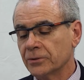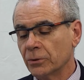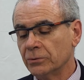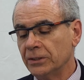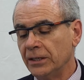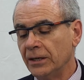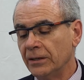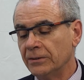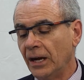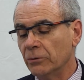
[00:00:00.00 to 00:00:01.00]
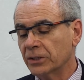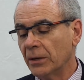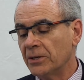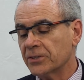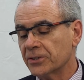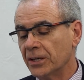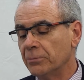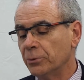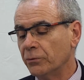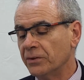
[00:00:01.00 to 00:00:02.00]
So the outcome is
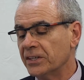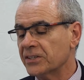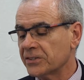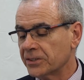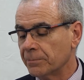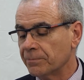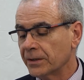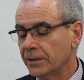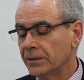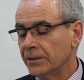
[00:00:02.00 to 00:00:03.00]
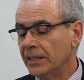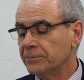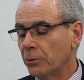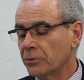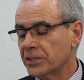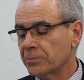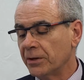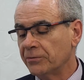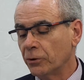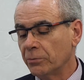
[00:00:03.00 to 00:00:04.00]
improving the system and process
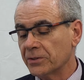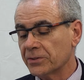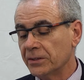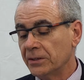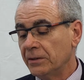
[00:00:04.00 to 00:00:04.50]
performance.